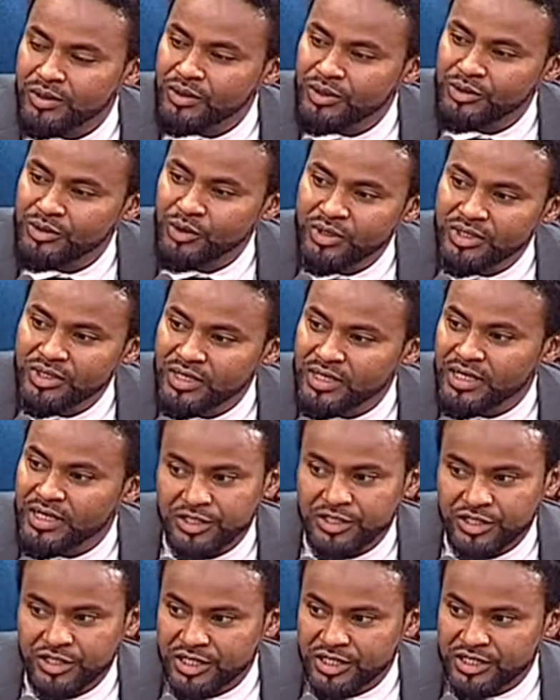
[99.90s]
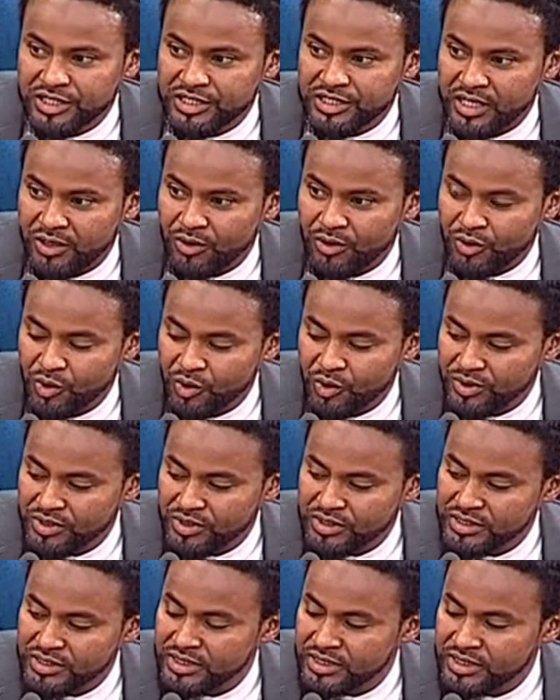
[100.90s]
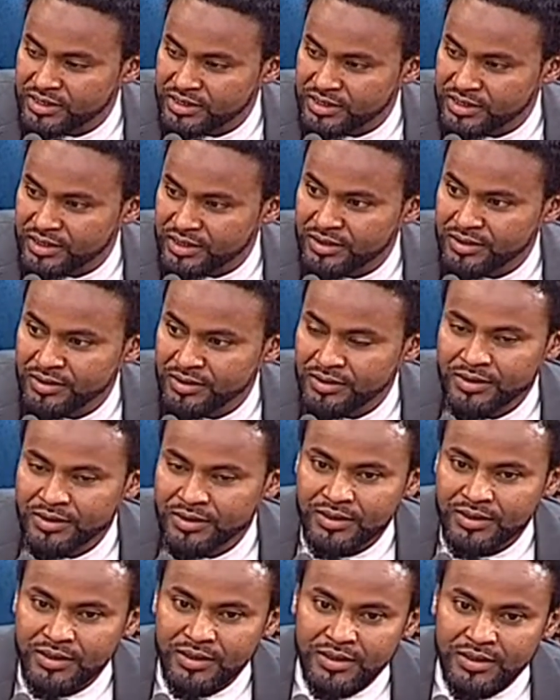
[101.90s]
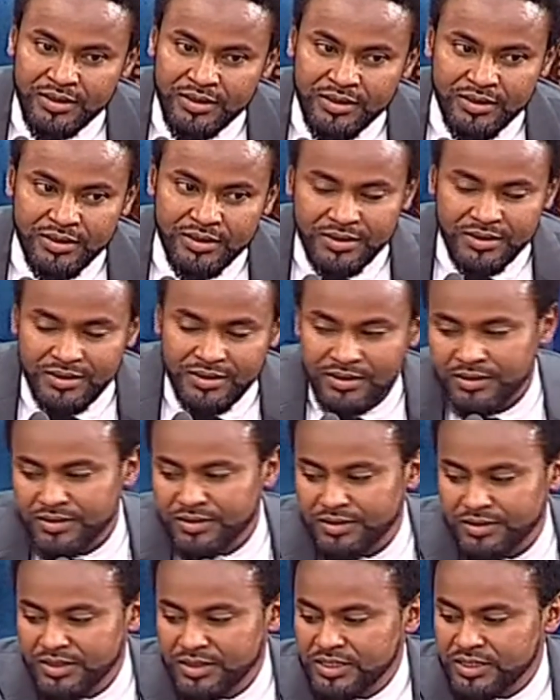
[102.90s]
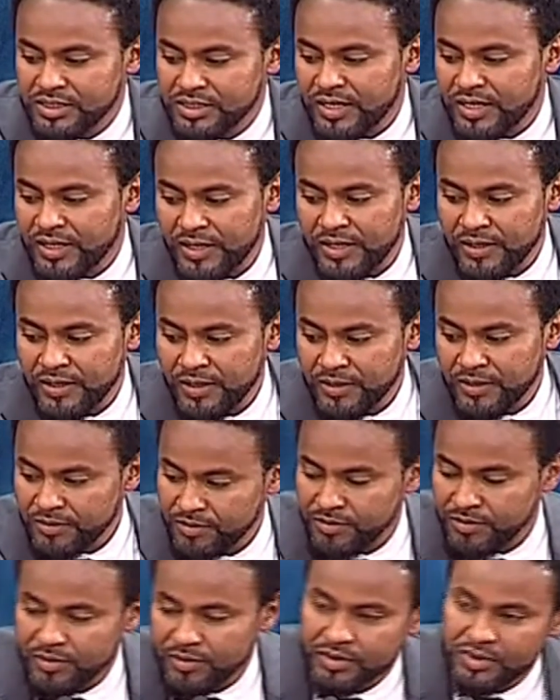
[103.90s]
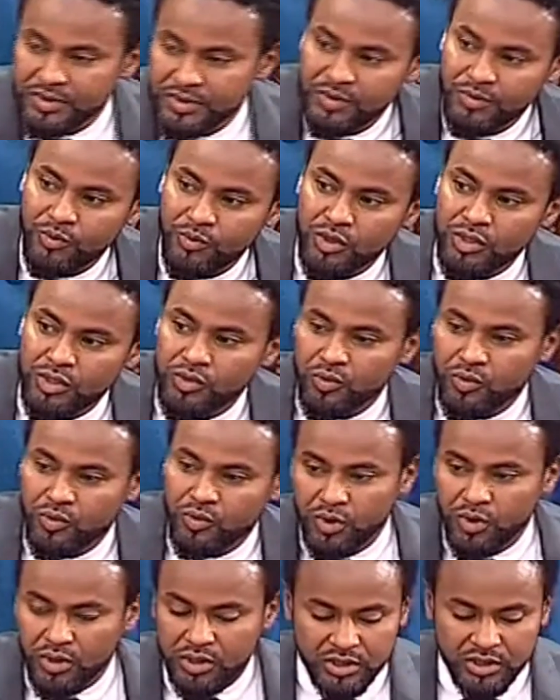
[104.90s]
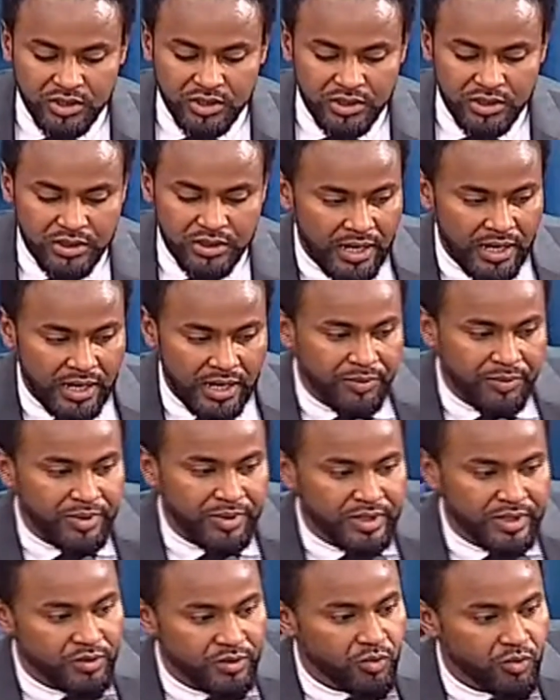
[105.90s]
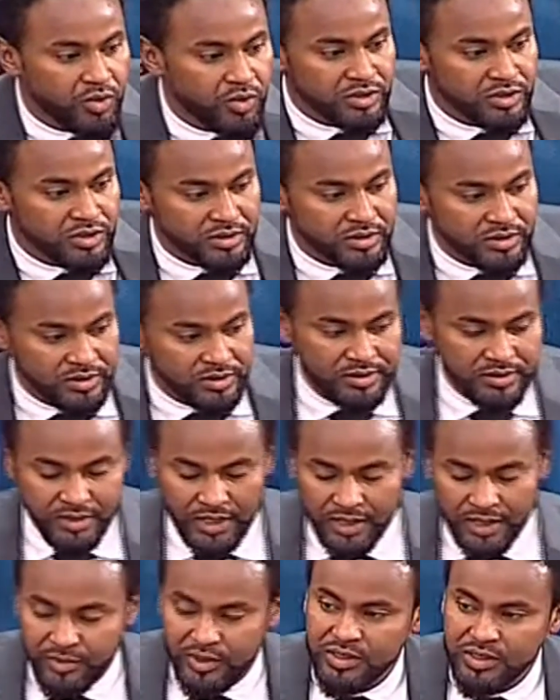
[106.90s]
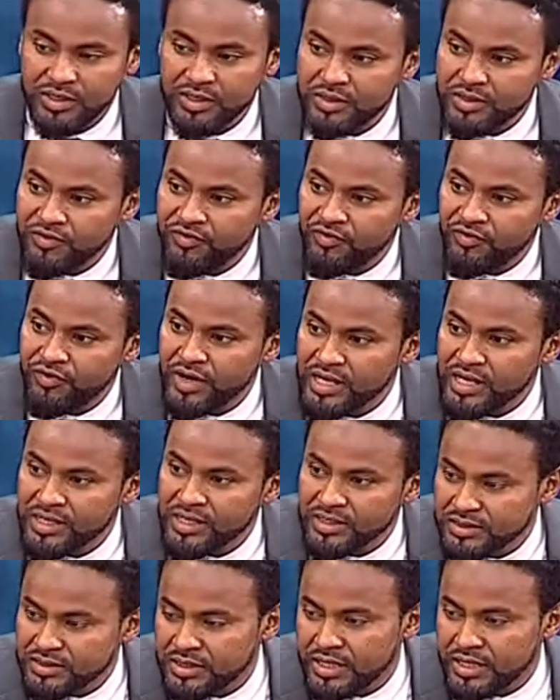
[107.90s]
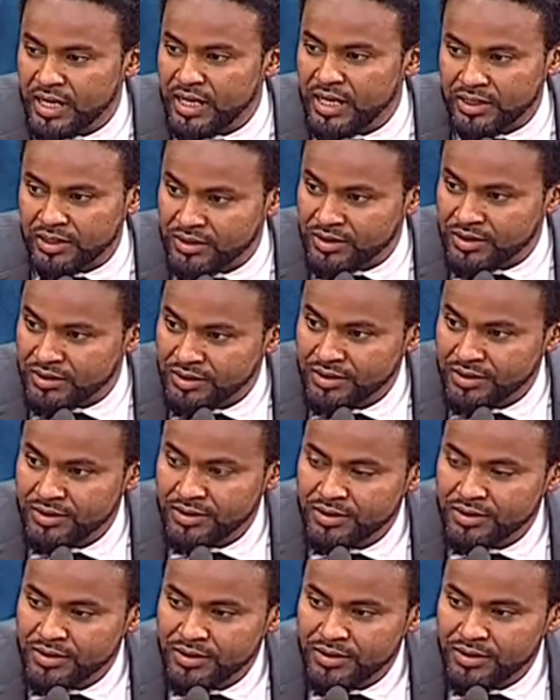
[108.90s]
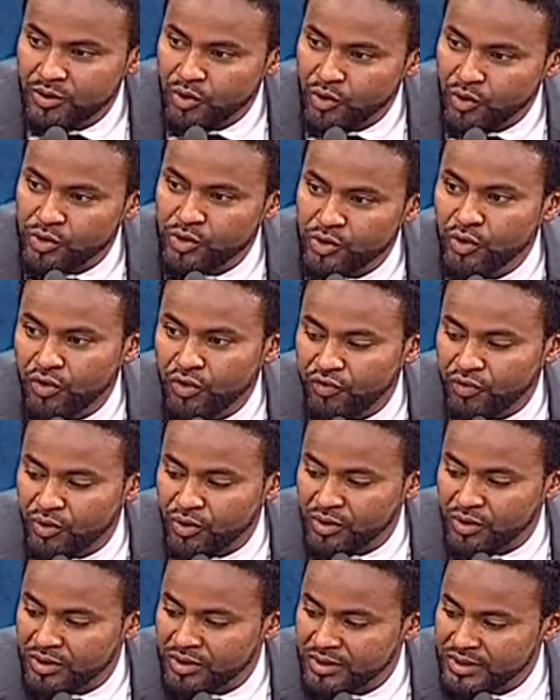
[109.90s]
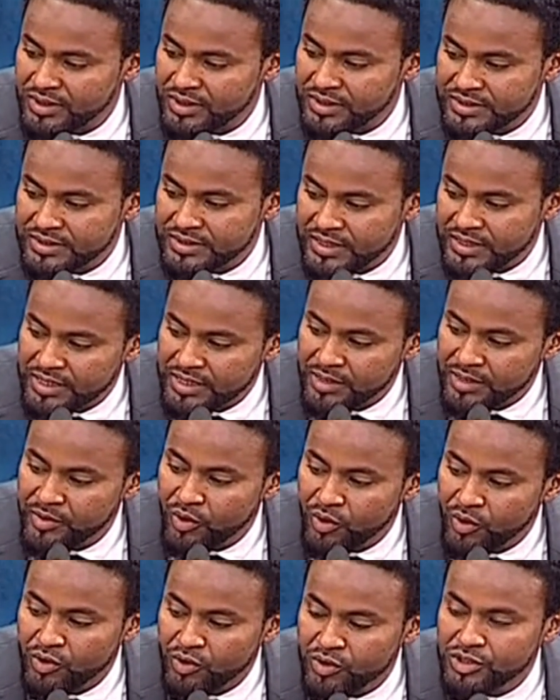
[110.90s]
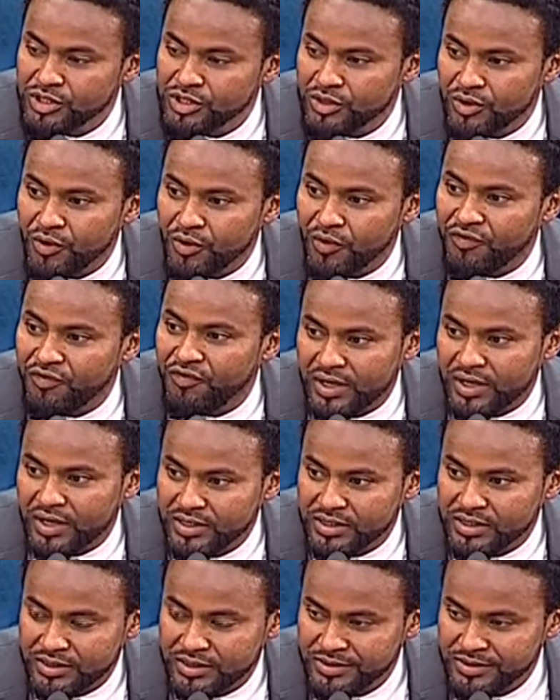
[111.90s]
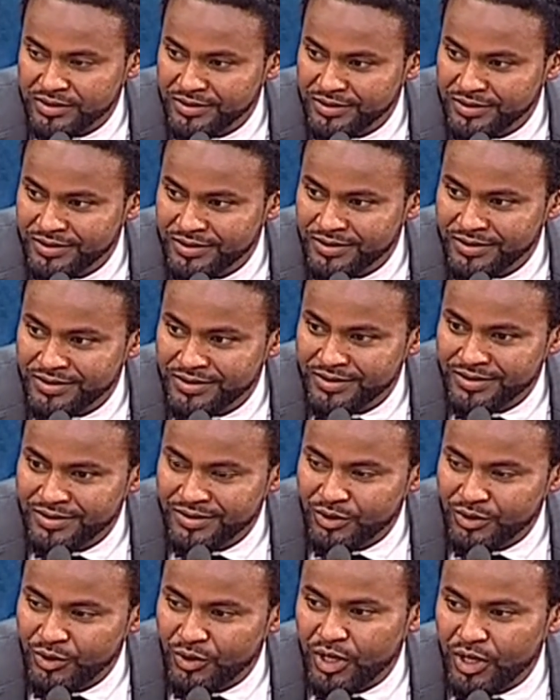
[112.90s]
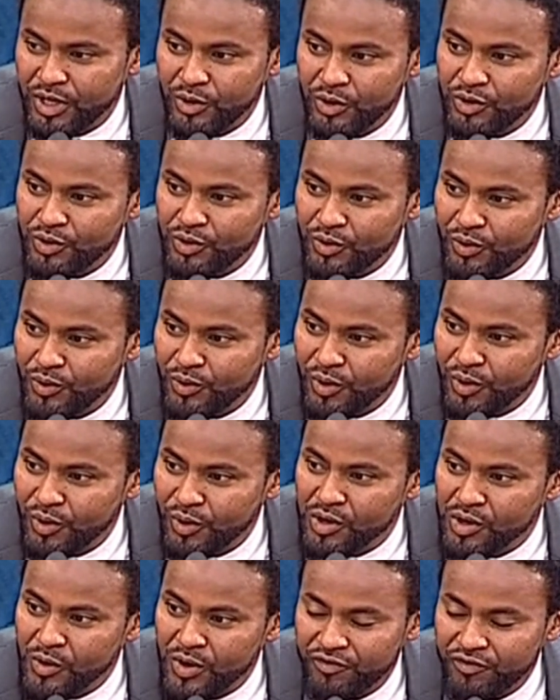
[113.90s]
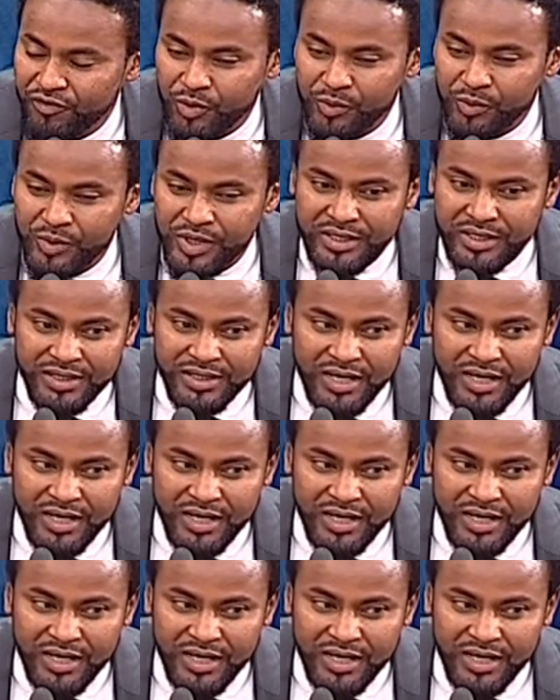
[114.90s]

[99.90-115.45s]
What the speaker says: Don't engage the chair, Orwoba, just listen. This, what happened was, I mean, the phrase young or youthful is a terminology of fact. You cannot walk away from it.